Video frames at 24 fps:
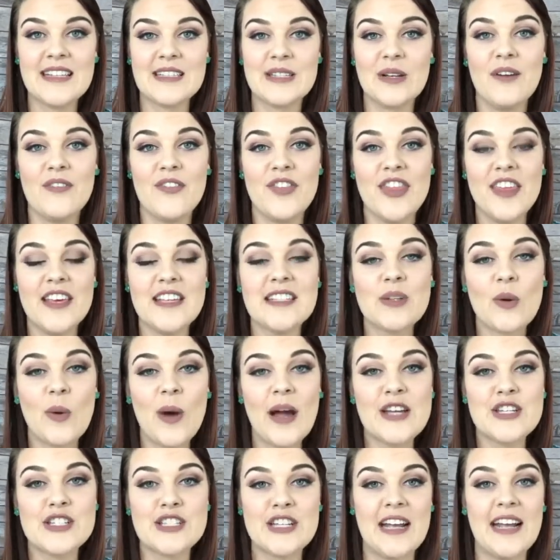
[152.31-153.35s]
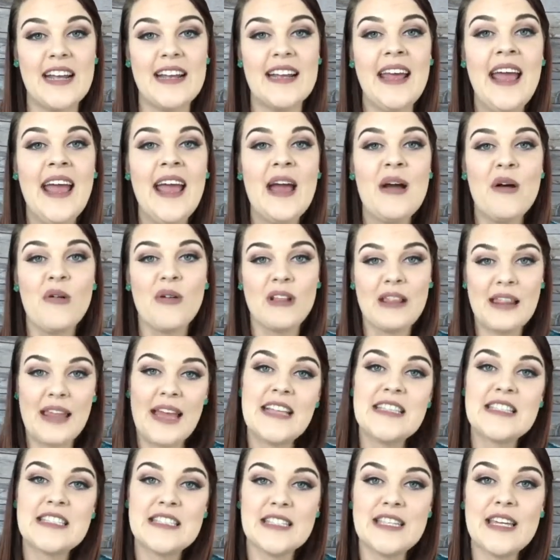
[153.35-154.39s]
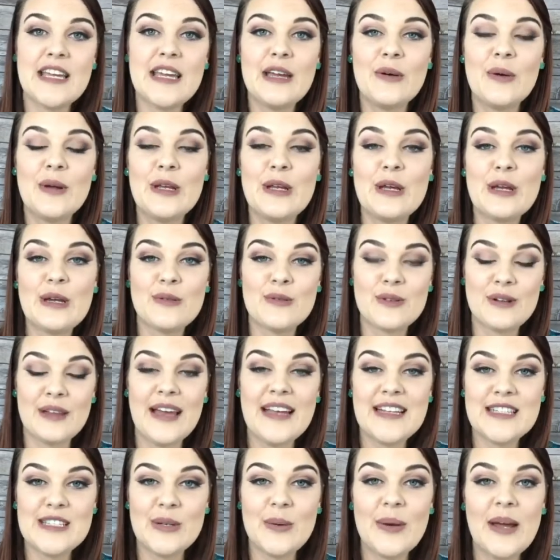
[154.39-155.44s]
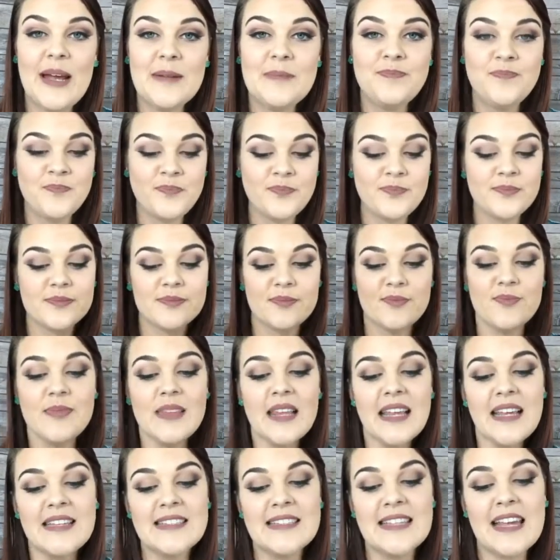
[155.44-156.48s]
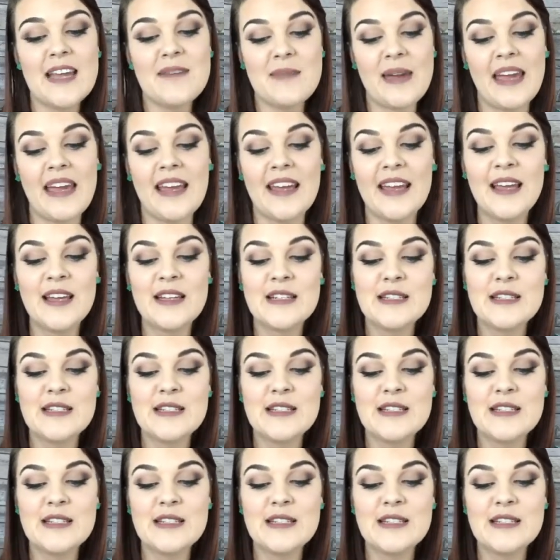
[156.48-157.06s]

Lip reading: So if this question relates to you and you can relate to it, say me.